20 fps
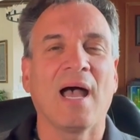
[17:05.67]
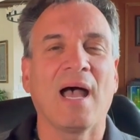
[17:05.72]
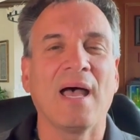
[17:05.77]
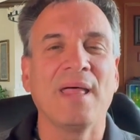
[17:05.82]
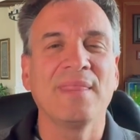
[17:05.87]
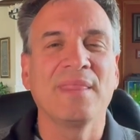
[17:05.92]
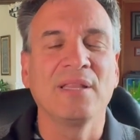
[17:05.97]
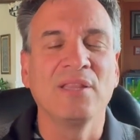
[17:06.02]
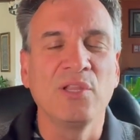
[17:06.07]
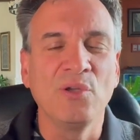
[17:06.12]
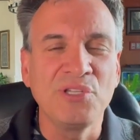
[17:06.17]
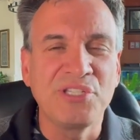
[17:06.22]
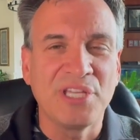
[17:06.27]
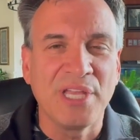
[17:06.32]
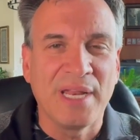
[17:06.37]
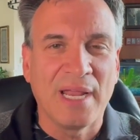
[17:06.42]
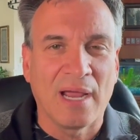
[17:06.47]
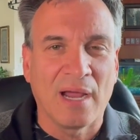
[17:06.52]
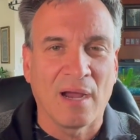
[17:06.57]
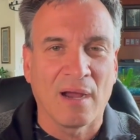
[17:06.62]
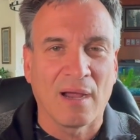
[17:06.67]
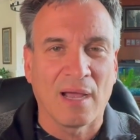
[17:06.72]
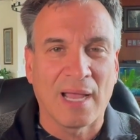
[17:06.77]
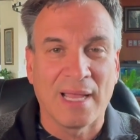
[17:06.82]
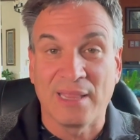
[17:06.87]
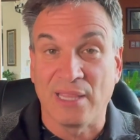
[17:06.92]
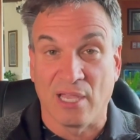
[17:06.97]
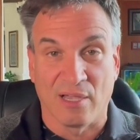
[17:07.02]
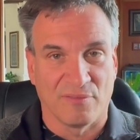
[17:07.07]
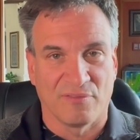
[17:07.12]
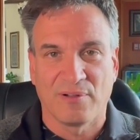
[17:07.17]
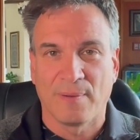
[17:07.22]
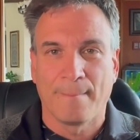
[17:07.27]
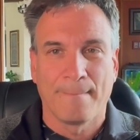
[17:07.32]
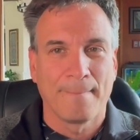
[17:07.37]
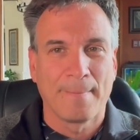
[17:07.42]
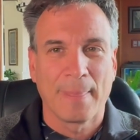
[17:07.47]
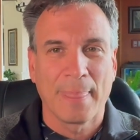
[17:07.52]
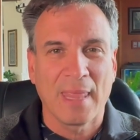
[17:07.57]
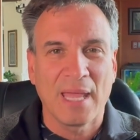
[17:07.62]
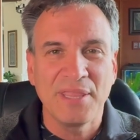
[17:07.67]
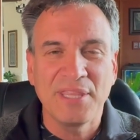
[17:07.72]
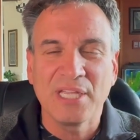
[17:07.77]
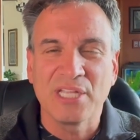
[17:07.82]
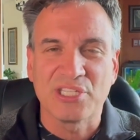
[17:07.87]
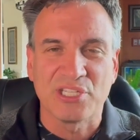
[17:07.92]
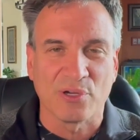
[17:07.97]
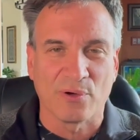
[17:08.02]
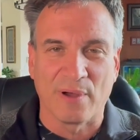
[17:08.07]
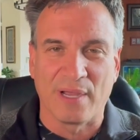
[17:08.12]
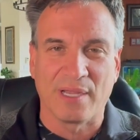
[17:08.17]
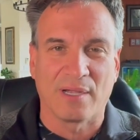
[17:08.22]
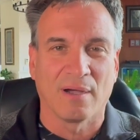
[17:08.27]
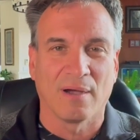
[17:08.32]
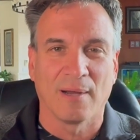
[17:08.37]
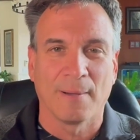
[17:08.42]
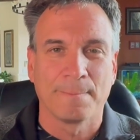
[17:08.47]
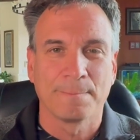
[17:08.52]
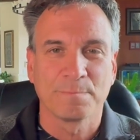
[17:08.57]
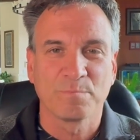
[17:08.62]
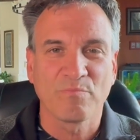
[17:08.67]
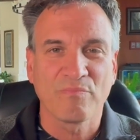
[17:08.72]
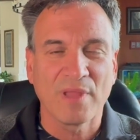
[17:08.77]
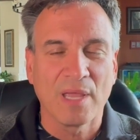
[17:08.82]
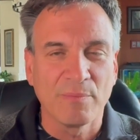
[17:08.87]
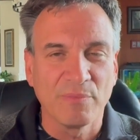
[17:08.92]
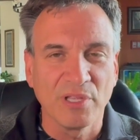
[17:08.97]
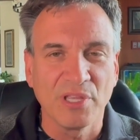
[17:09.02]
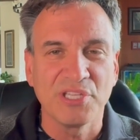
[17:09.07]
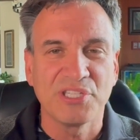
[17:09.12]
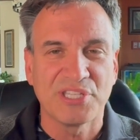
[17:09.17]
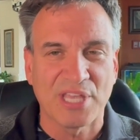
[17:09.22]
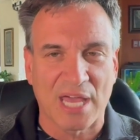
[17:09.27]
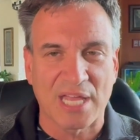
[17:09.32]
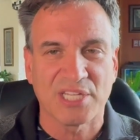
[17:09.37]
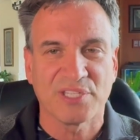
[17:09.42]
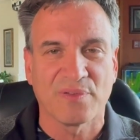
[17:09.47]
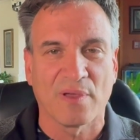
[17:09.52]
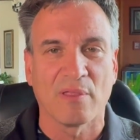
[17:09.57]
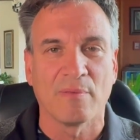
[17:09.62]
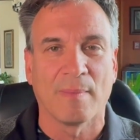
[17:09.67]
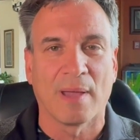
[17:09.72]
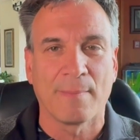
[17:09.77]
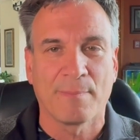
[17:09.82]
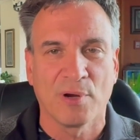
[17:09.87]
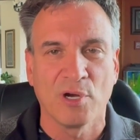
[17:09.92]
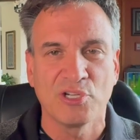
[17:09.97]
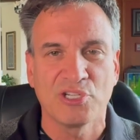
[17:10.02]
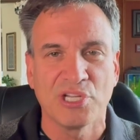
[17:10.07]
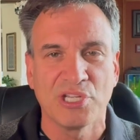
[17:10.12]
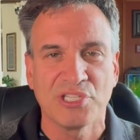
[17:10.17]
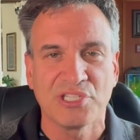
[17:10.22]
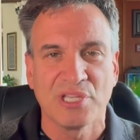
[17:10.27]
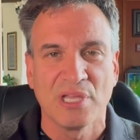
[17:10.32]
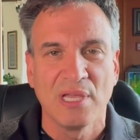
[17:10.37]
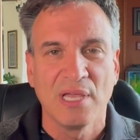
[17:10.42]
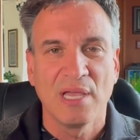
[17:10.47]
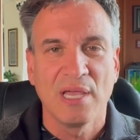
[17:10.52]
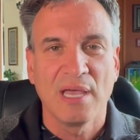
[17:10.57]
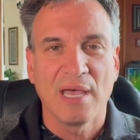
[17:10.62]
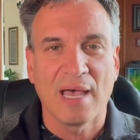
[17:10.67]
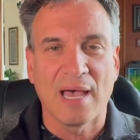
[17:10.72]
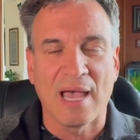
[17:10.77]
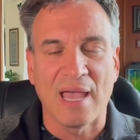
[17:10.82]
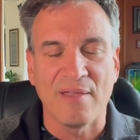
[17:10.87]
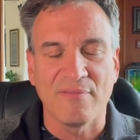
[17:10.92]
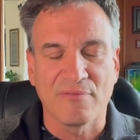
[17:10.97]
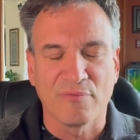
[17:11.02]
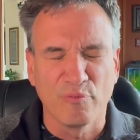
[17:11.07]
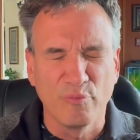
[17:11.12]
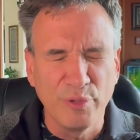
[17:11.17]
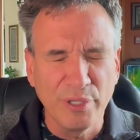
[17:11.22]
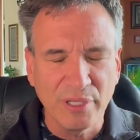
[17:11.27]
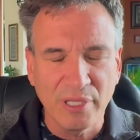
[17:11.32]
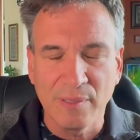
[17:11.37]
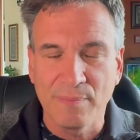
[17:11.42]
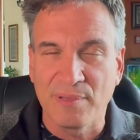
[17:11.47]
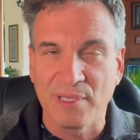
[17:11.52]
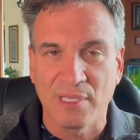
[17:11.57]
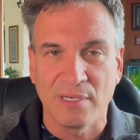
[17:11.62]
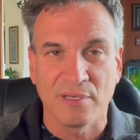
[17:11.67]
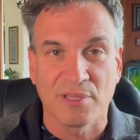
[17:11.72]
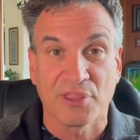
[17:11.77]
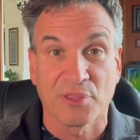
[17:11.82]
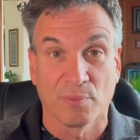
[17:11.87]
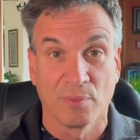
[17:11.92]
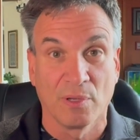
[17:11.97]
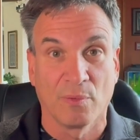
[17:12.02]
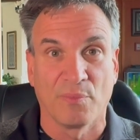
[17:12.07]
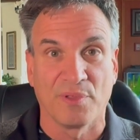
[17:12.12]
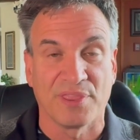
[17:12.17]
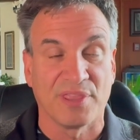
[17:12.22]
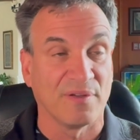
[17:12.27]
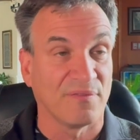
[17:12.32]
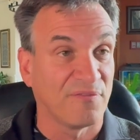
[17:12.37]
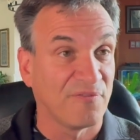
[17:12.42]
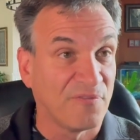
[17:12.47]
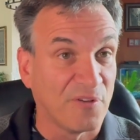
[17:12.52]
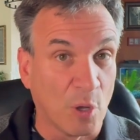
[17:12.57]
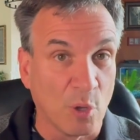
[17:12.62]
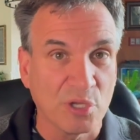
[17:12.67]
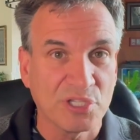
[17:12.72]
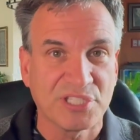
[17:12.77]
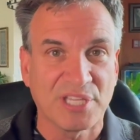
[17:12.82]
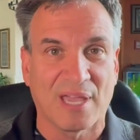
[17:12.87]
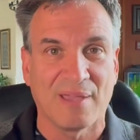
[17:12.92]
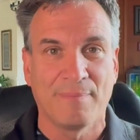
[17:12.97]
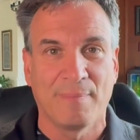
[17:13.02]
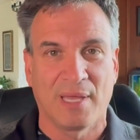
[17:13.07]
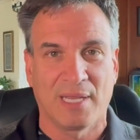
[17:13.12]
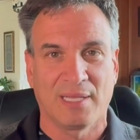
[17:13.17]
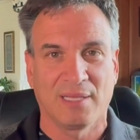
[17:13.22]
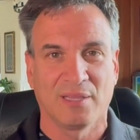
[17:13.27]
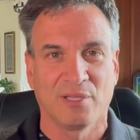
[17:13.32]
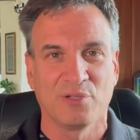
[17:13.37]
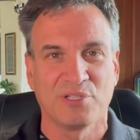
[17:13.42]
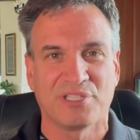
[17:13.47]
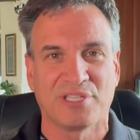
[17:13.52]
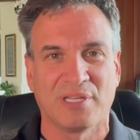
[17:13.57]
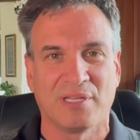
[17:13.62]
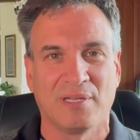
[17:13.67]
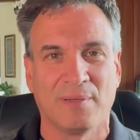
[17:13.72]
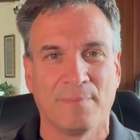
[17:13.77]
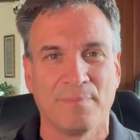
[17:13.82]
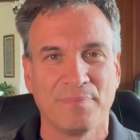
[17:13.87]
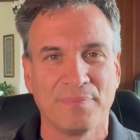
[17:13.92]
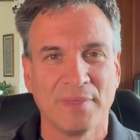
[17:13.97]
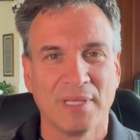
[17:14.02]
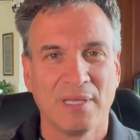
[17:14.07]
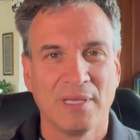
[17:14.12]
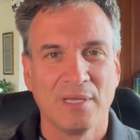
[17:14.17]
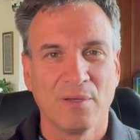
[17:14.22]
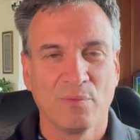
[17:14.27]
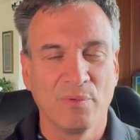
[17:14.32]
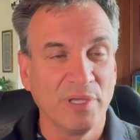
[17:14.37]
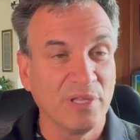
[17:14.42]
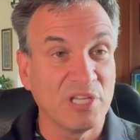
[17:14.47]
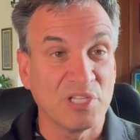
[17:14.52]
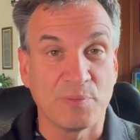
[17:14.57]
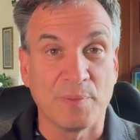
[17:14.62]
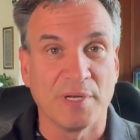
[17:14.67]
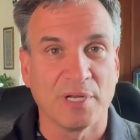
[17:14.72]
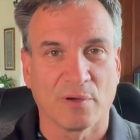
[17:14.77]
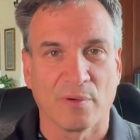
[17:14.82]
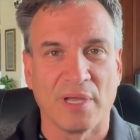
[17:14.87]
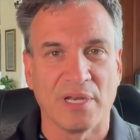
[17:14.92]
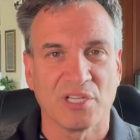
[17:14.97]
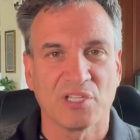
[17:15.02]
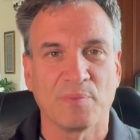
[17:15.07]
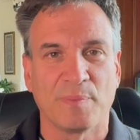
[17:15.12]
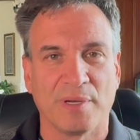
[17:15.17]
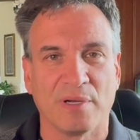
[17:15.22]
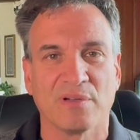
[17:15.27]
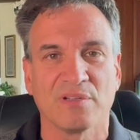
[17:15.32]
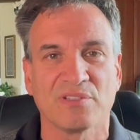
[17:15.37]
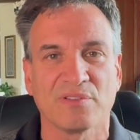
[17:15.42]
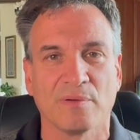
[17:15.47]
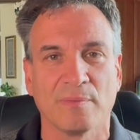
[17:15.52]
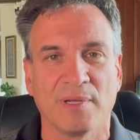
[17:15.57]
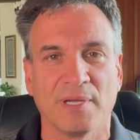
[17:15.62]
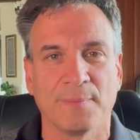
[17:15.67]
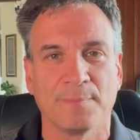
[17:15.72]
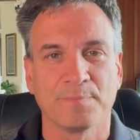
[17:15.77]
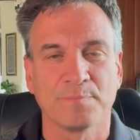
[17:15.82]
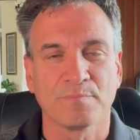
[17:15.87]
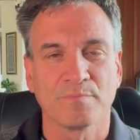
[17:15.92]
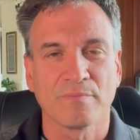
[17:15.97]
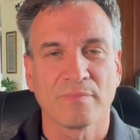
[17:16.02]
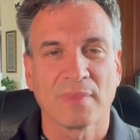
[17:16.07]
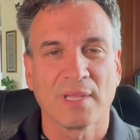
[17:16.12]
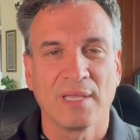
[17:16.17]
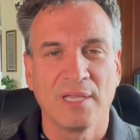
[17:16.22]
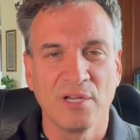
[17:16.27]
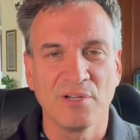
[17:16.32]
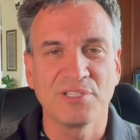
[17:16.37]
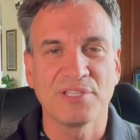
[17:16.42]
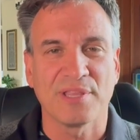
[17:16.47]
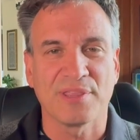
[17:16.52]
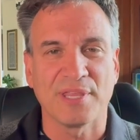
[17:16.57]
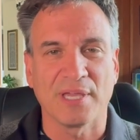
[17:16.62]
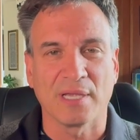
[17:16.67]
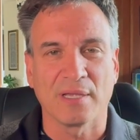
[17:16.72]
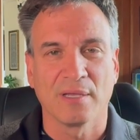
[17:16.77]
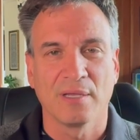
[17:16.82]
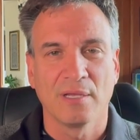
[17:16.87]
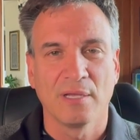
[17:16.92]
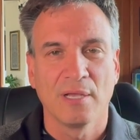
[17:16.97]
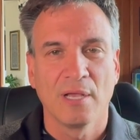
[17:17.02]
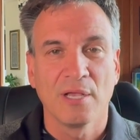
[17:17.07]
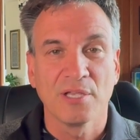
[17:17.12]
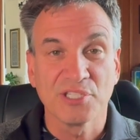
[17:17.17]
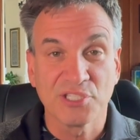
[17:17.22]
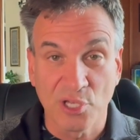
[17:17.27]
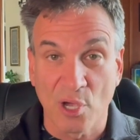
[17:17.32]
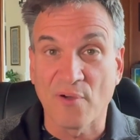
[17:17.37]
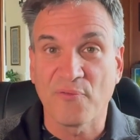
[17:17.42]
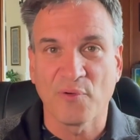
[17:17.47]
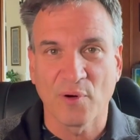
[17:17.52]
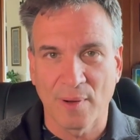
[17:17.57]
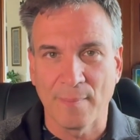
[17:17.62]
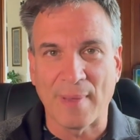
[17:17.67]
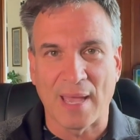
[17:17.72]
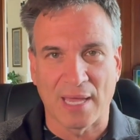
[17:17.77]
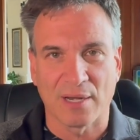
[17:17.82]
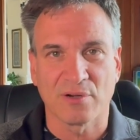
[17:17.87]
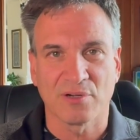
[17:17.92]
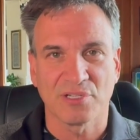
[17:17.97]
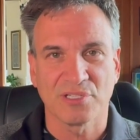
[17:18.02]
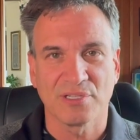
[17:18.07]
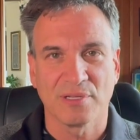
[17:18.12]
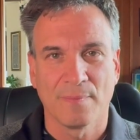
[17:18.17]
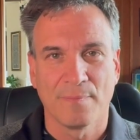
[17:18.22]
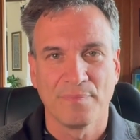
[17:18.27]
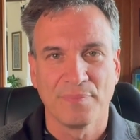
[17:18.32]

The Lucid Air, I love. I think it's a great car. I'm really satisfied with my purchase. I've really been thrilled with the folks I've met at Lucid. Really, it's been a great experience for me. Here's the thing. Software matters.